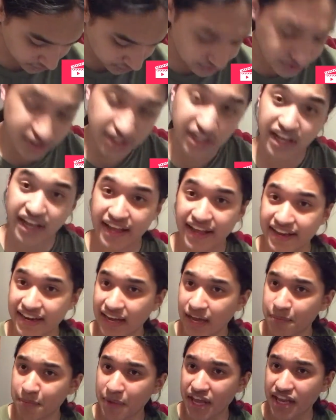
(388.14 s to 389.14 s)
so yeah, and
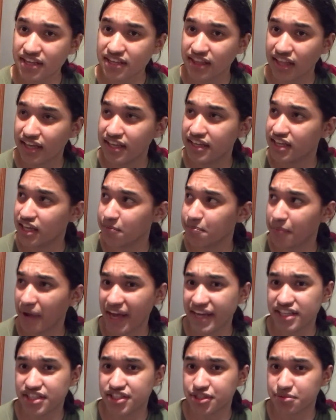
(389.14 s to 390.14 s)
I made it that he can
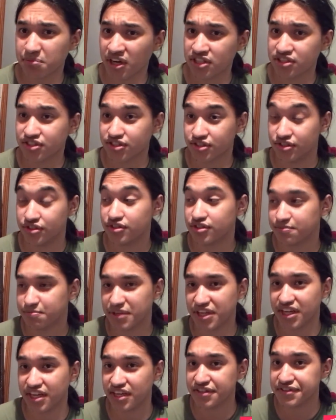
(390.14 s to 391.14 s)
banish monsters
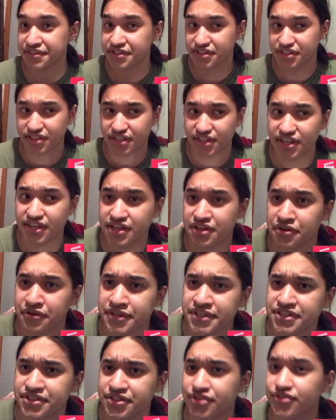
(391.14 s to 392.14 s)
because in
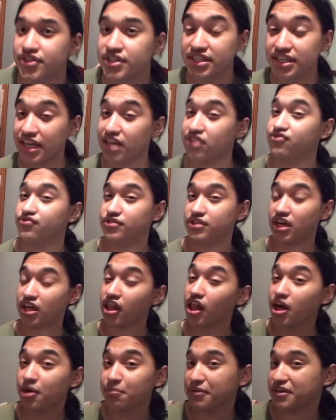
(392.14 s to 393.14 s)
order to really get a
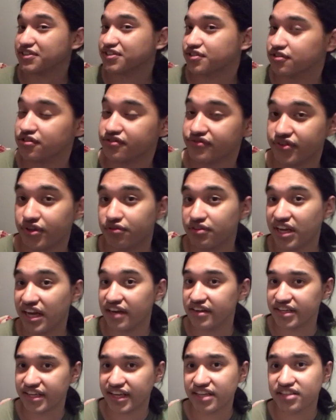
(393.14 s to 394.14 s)
lot of monsters float
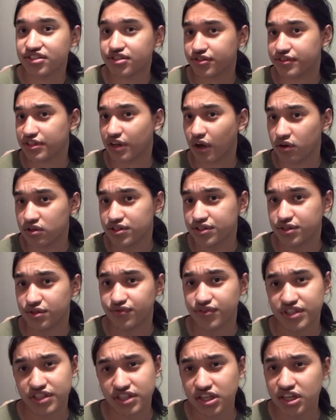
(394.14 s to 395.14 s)
nowadays, so in order to
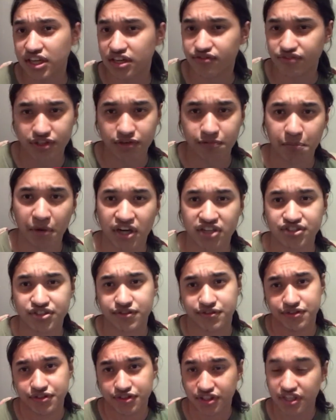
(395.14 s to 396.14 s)
really get rid of
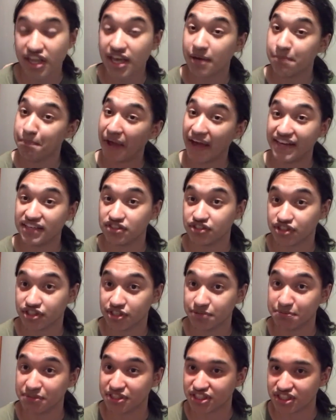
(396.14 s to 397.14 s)
monsters, you need to banish
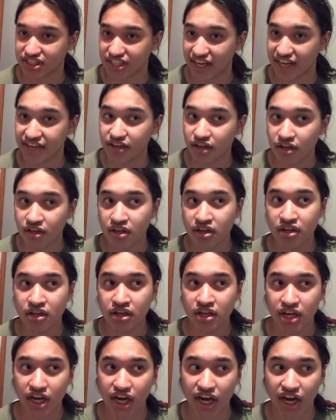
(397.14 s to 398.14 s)
them instead.
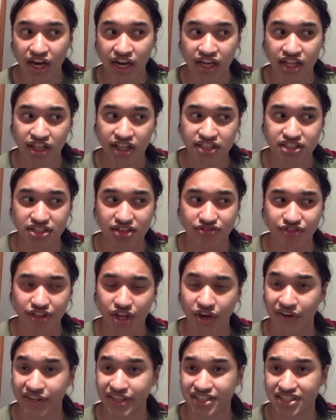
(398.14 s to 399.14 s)
Unless if
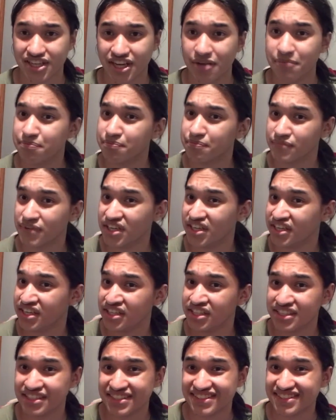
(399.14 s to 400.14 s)
the archetype
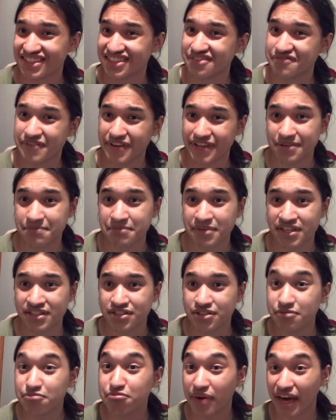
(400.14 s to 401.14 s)
is unaffected by
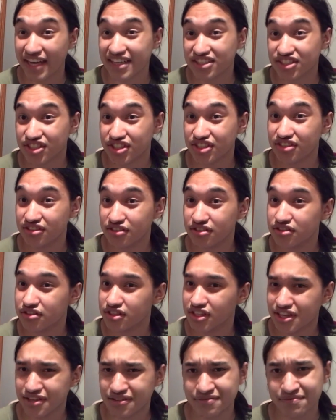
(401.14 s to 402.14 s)
you banishing
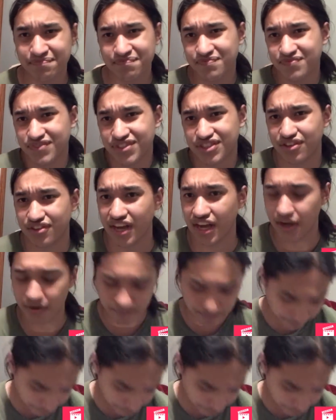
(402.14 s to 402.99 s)
them. So yeah.